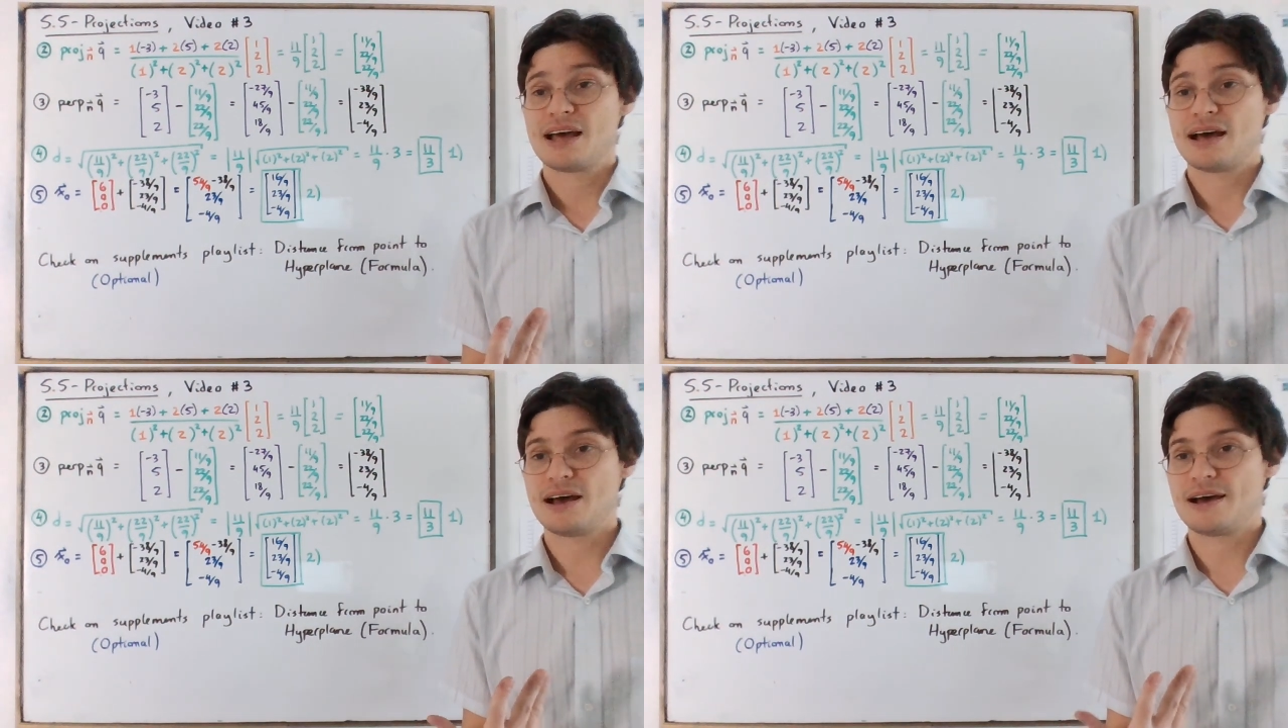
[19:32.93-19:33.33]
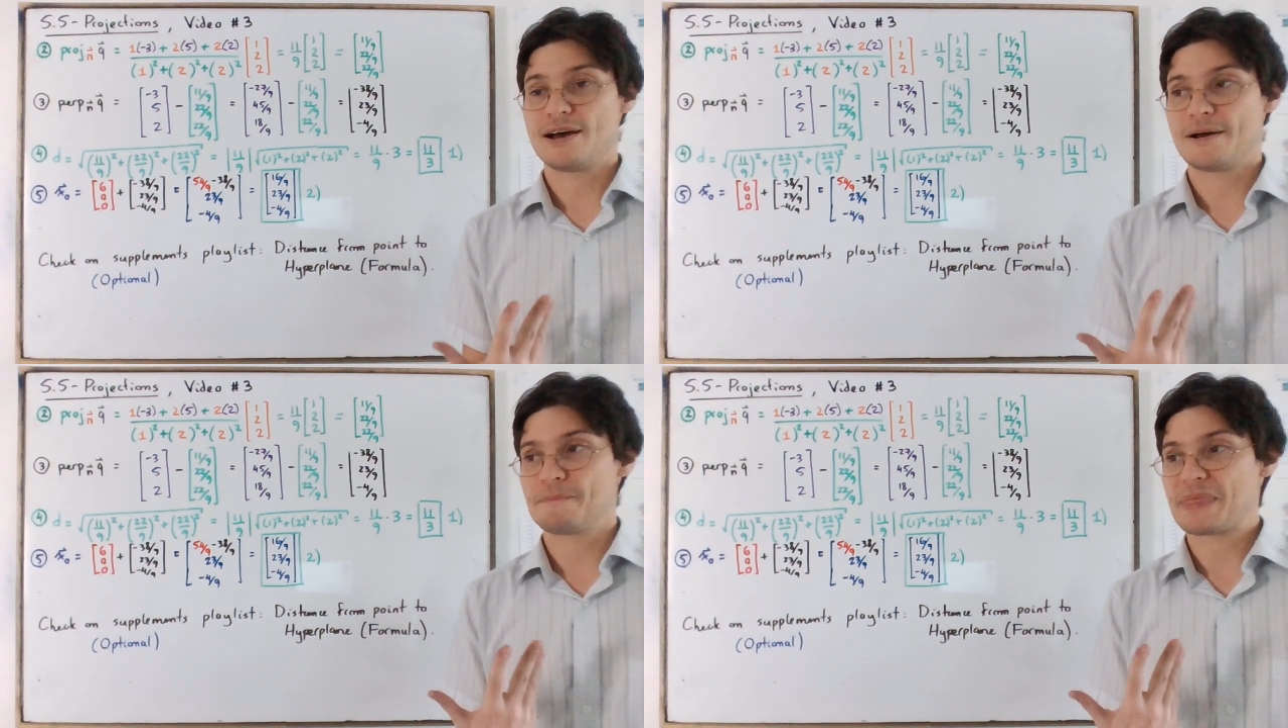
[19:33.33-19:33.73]

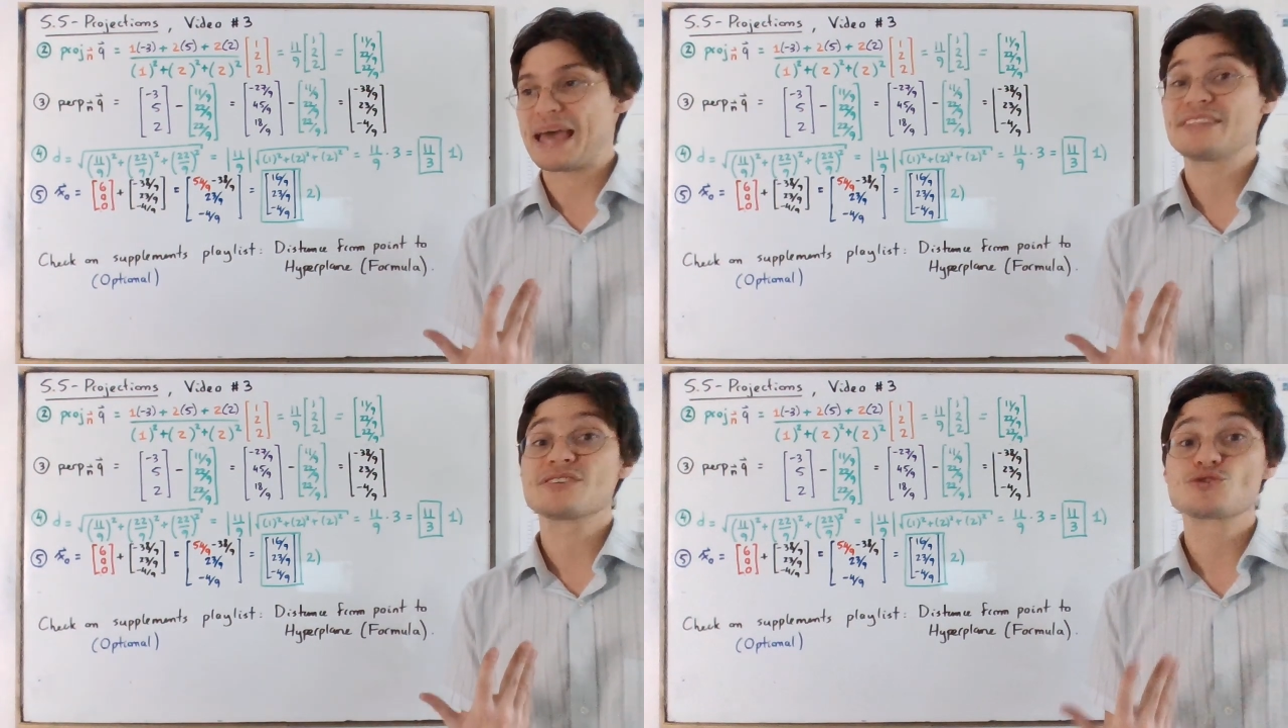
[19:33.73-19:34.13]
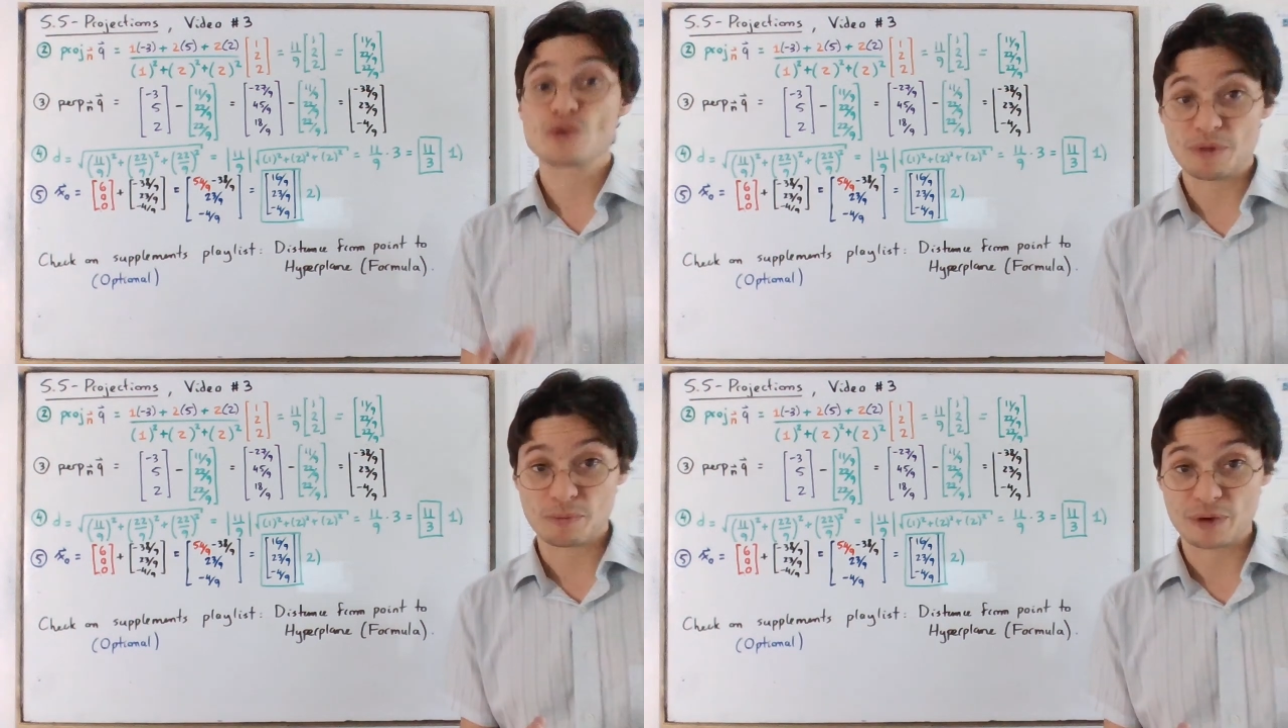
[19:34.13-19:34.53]
and the
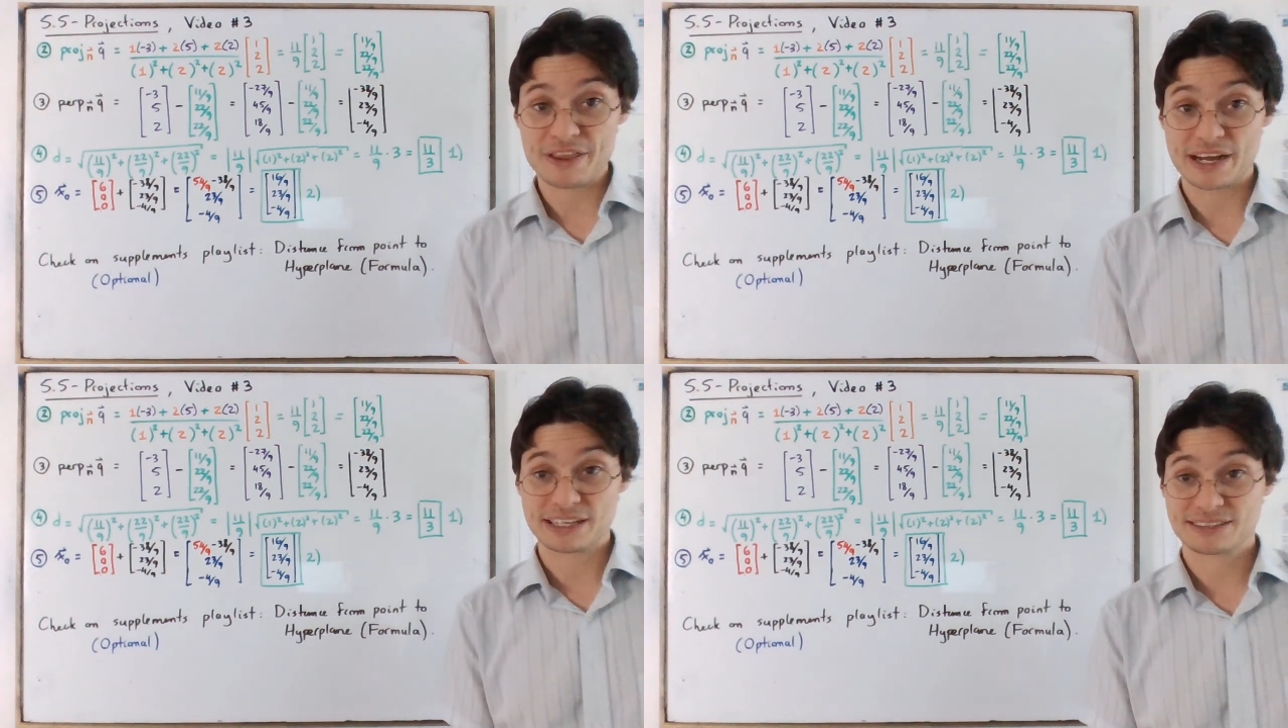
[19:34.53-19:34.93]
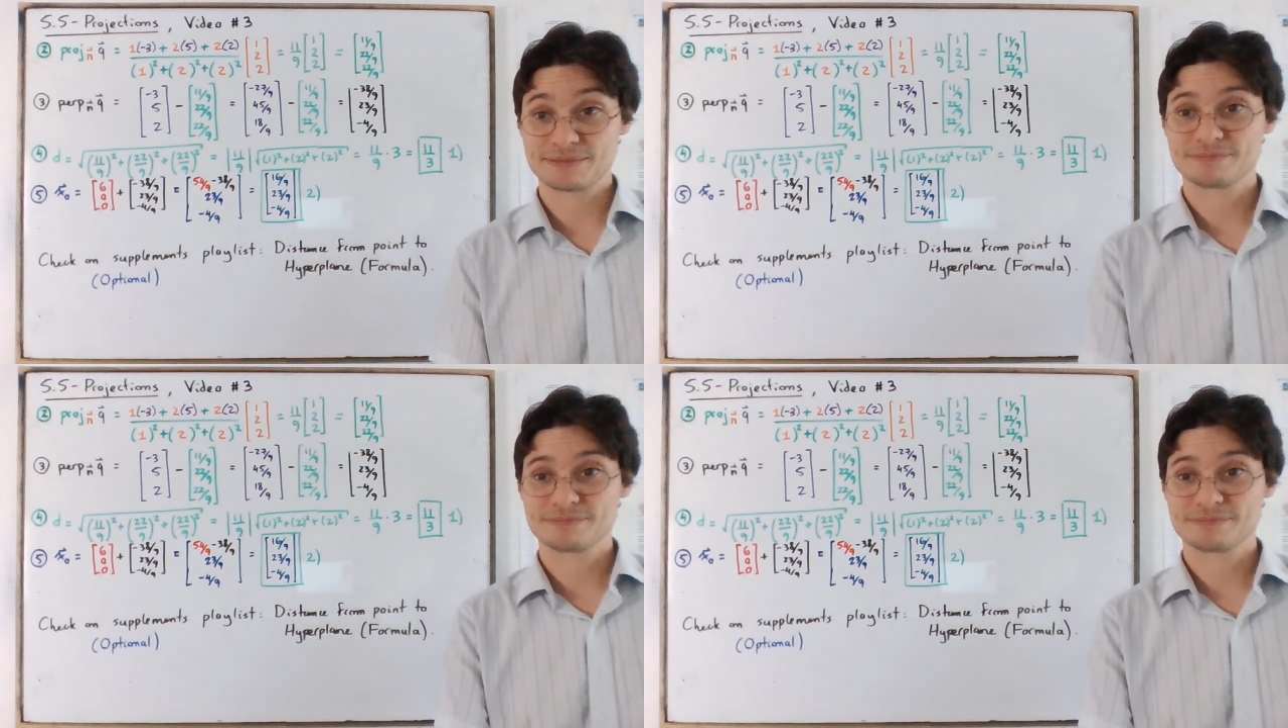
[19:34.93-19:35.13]
triple product.